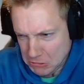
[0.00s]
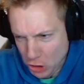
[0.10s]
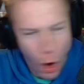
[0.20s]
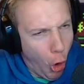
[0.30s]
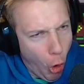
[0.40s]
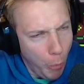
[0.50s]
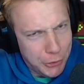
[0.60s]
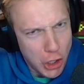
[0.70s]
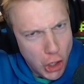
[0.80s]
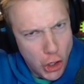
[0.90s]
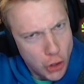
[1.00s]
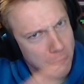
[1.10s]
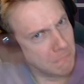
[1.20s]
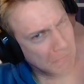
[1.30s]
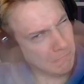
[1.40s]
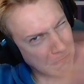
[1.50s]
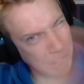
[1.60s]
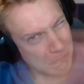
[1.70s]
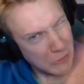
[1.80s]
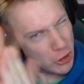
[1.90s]
Hoopty!
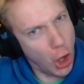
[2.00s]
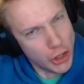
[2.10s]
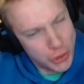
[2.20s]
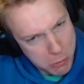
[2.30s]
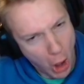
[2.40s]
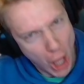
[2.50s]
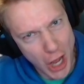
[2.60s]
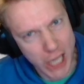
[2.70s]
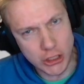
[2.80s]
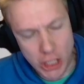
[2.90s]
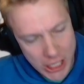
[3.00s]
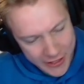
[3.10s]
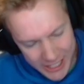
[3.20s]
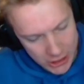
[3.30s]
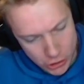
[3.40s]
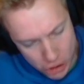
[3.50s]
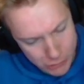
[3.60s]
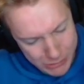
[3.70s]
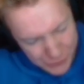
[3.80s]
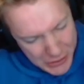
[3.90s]
Good morning! And thank you so
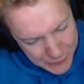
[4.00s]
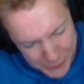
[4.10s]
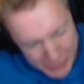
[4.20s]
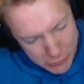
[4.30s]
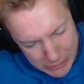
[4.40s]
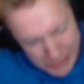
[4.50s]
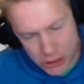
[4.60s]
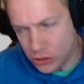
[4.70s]
much for following!